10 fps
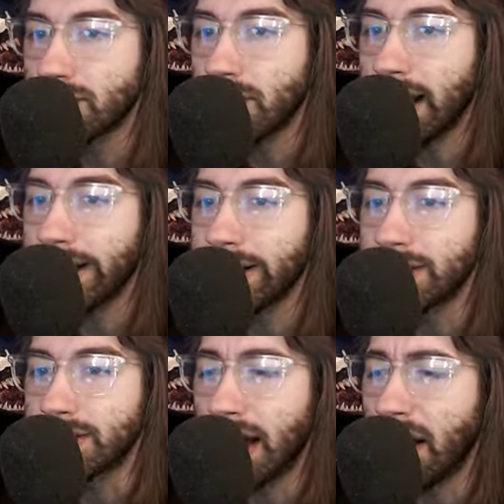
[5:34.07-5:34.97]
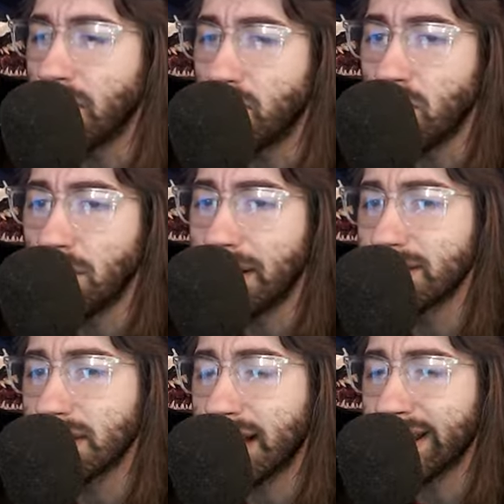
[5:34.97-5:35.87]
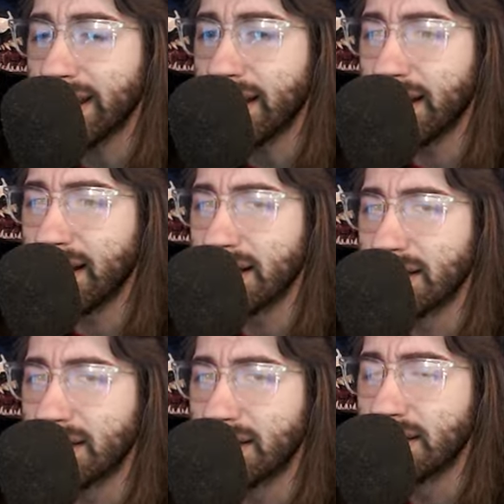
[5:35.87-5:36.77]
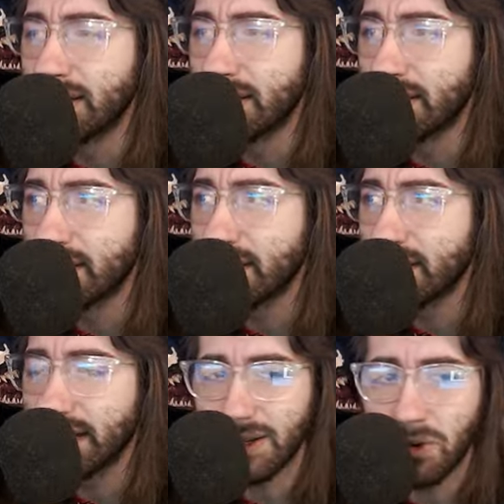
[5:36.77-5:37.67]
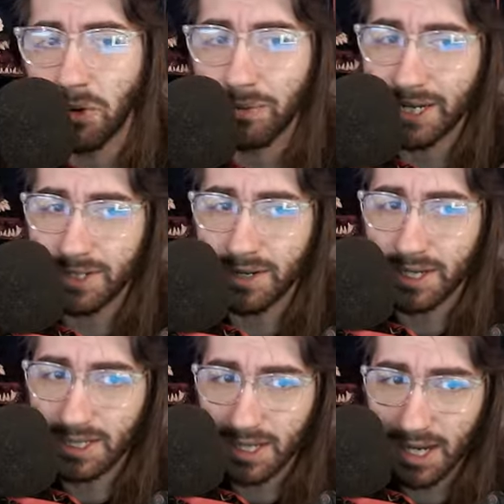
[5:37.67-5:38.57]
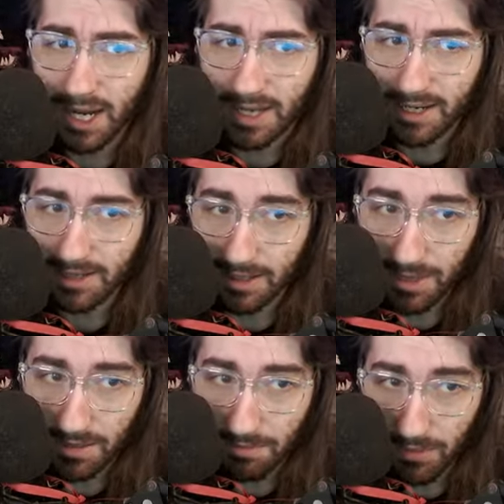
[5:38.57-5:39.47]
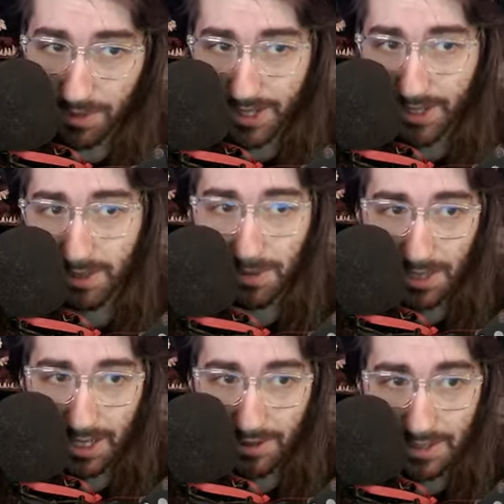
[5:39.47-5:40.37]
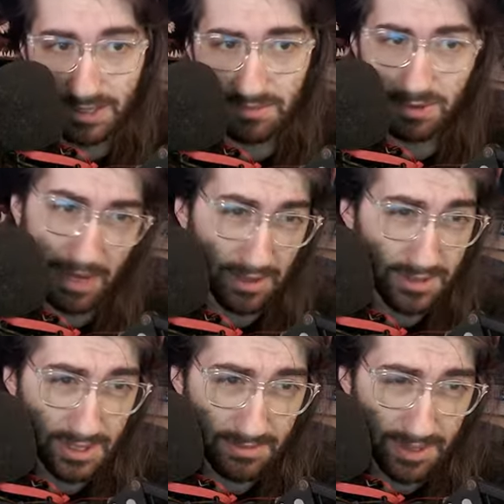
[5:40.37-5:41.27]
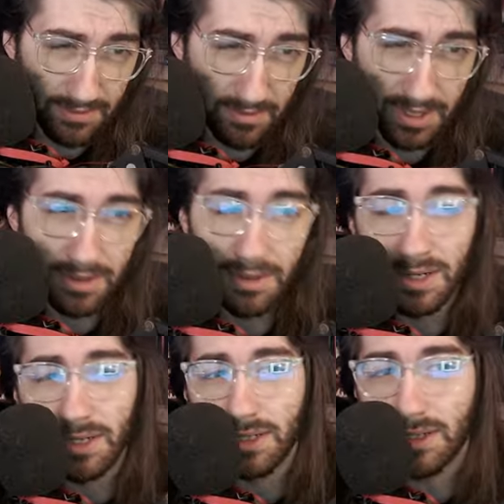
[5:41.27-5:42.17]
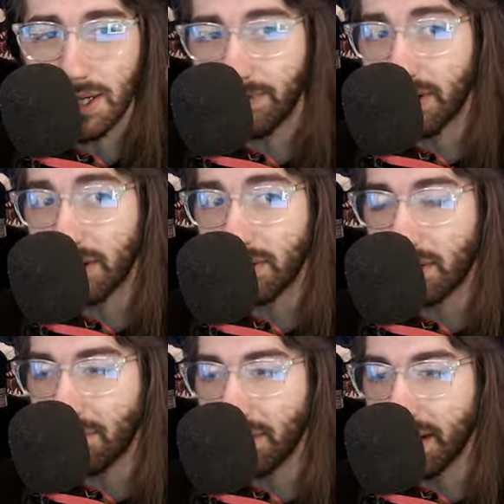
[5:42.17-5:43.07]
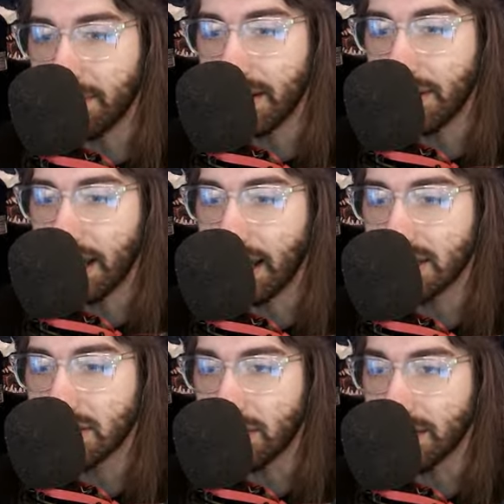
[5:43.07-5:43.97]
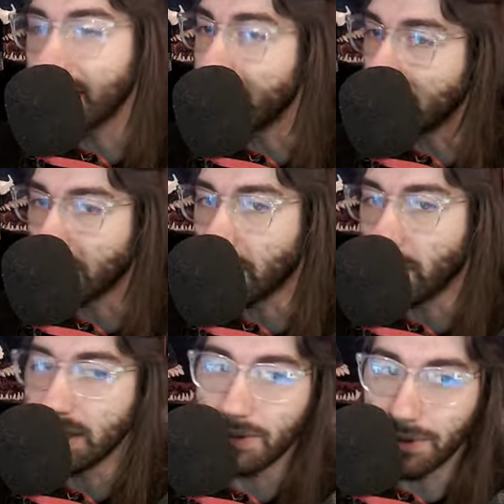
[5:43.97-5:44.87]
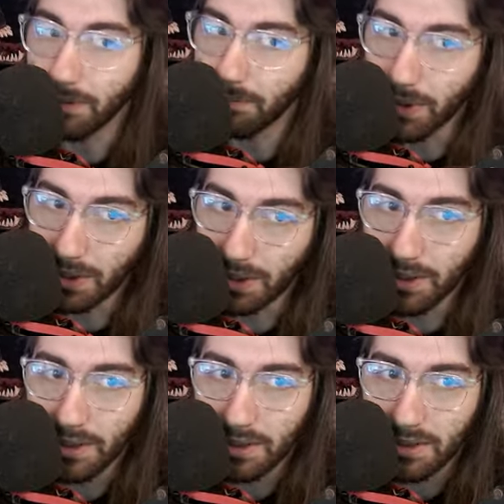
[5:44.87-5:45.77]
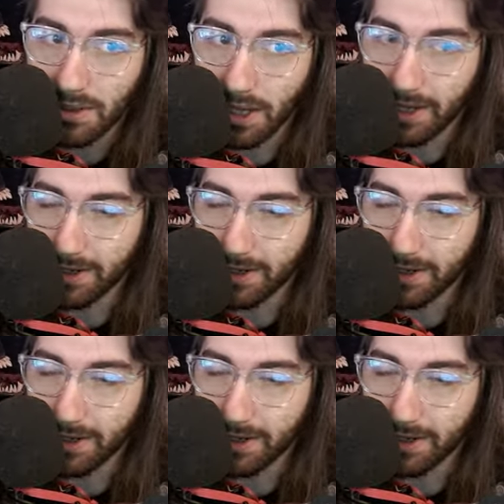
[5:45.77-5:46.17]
trying to sound too much like a, uh, like an old man shouting at the sky like a DBD boomer here, but like this is the most balanced game's ever been. Like if you're complaining about a certain killer or a certain perk, like